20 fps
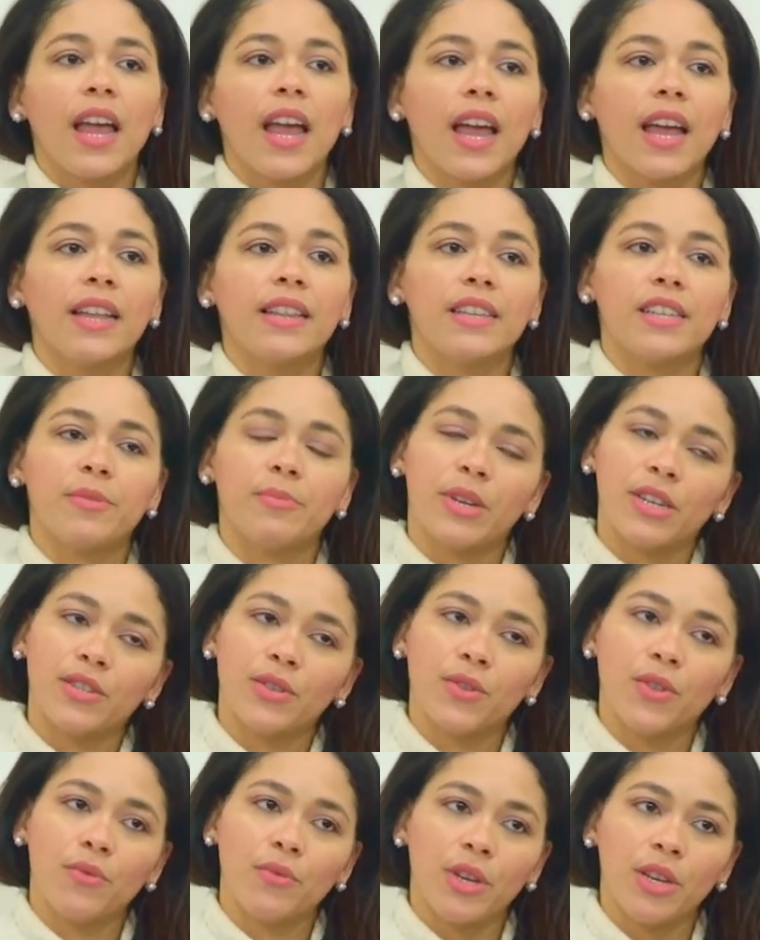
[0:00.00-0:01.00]
and the
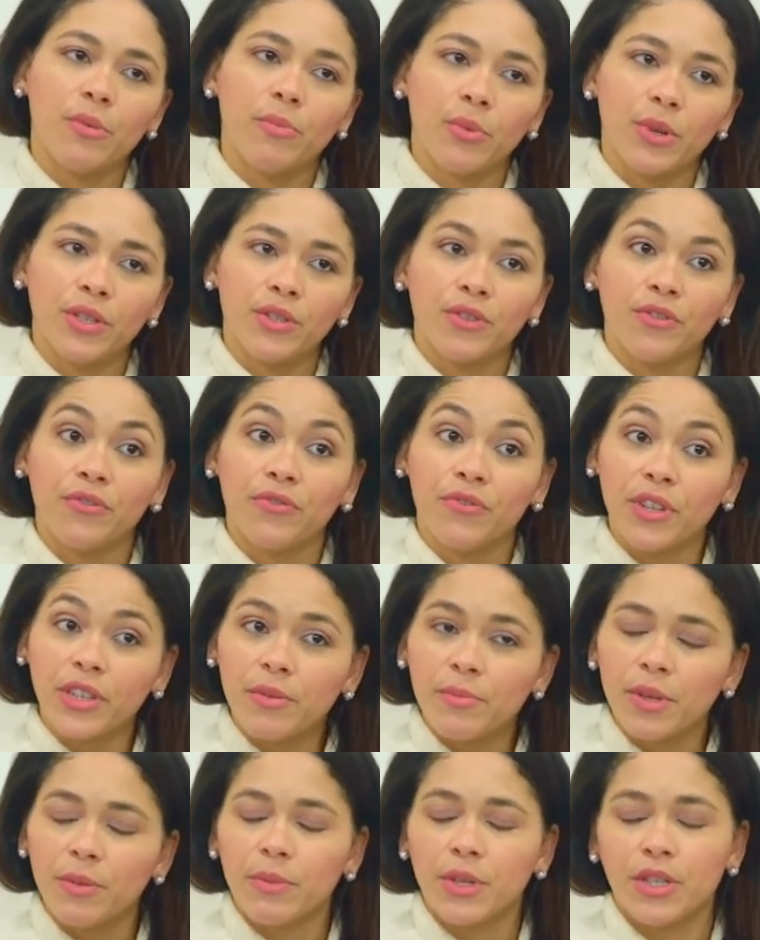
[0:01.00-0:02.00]
special 3D printer
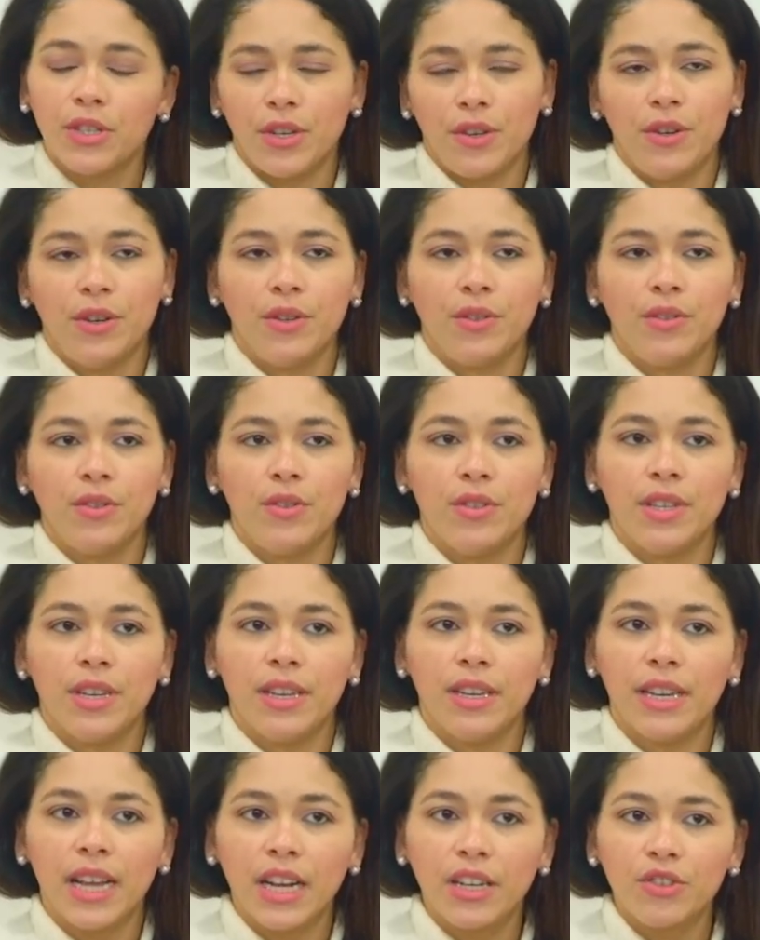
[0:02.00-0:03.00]
filament material
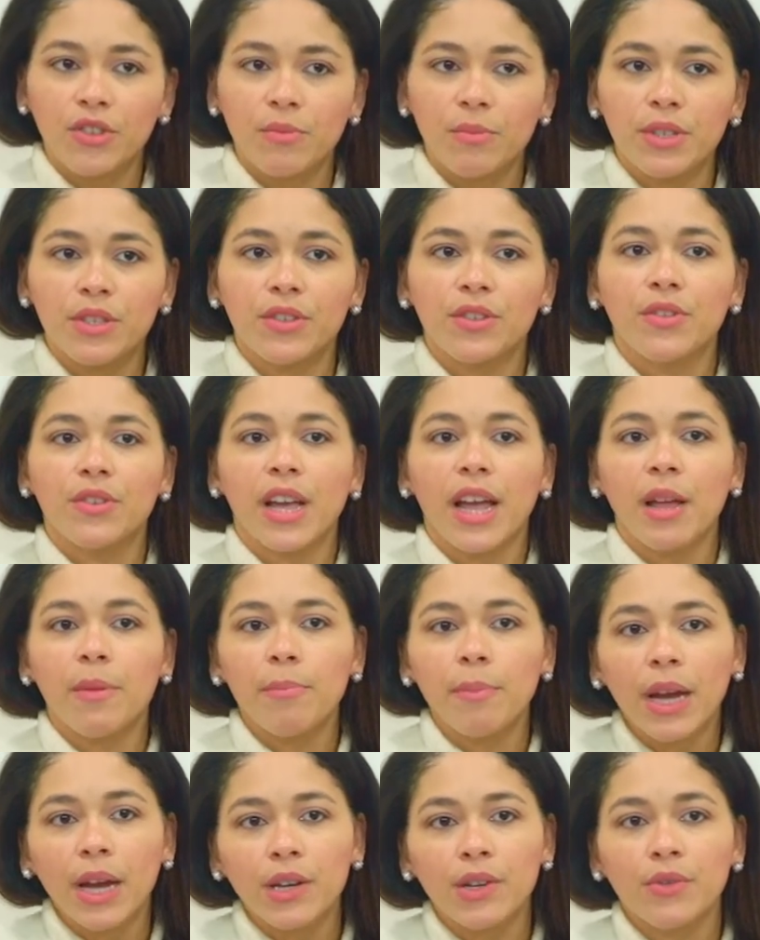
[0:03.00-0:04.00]
using natural material
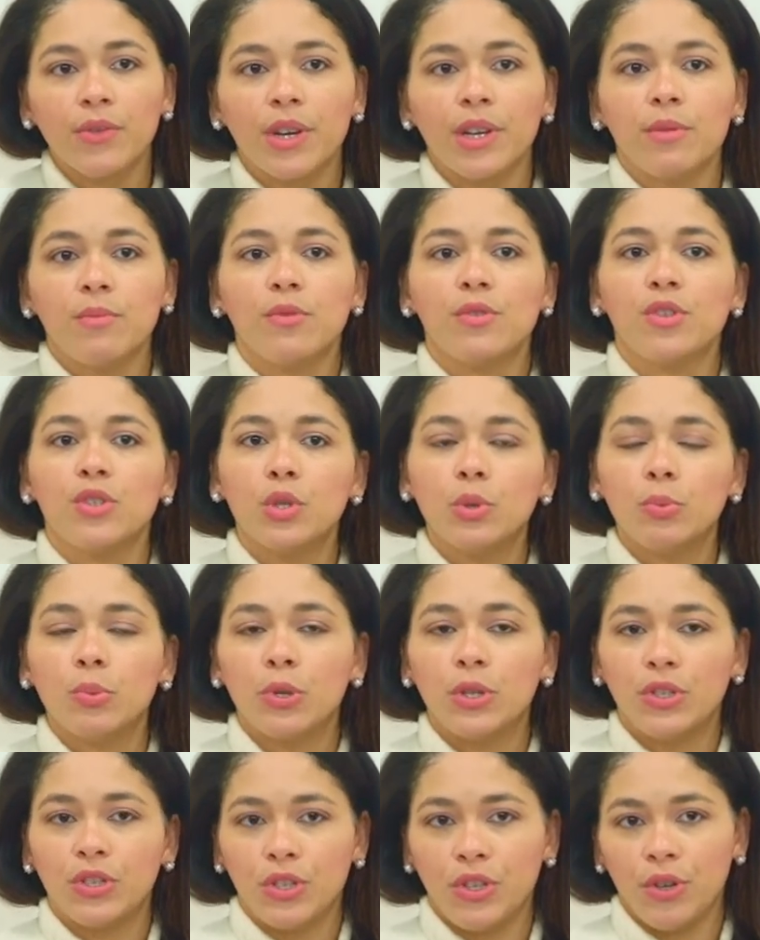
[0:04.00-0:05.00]
and biodegradable super
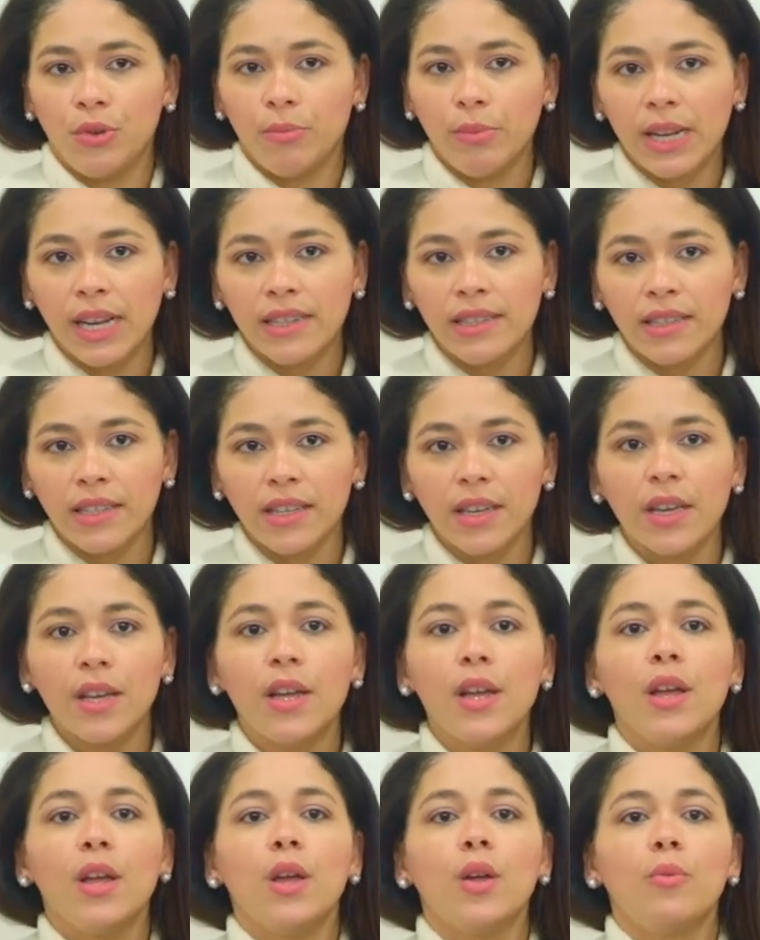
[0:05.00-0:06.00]
engineered plastic
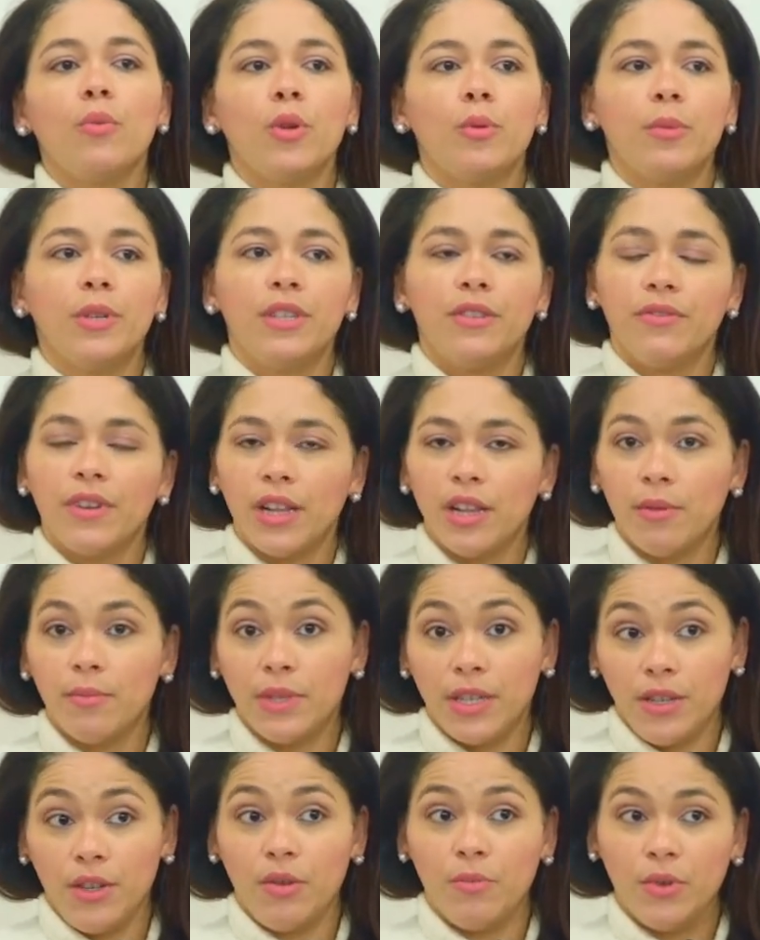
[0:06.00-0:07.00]
will be
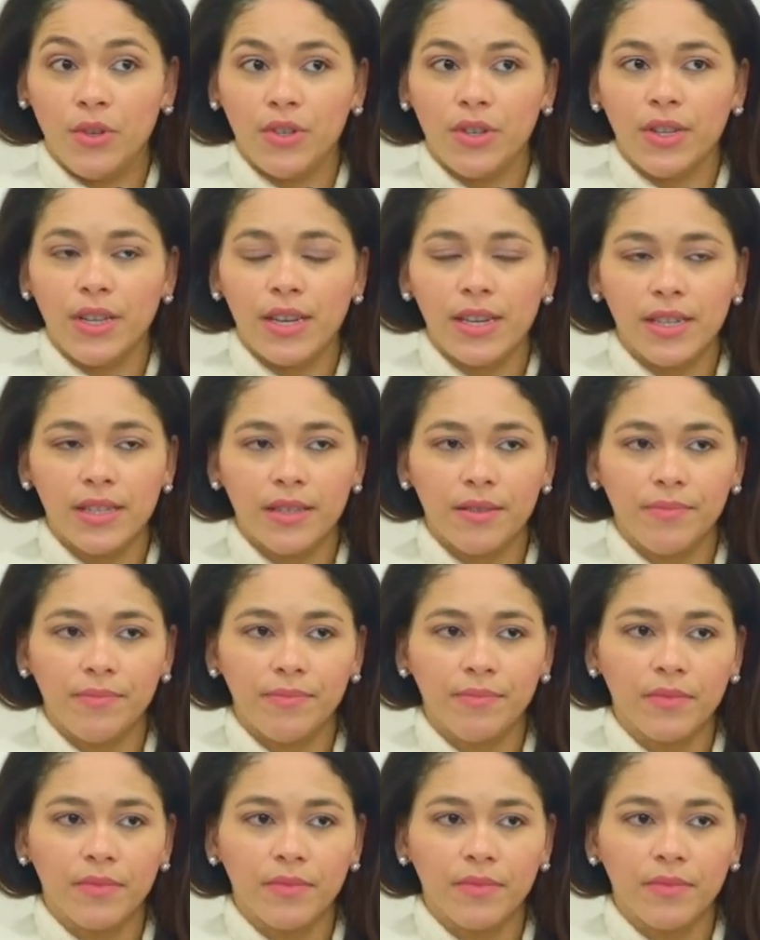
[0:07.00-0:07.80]
developed and commercialized.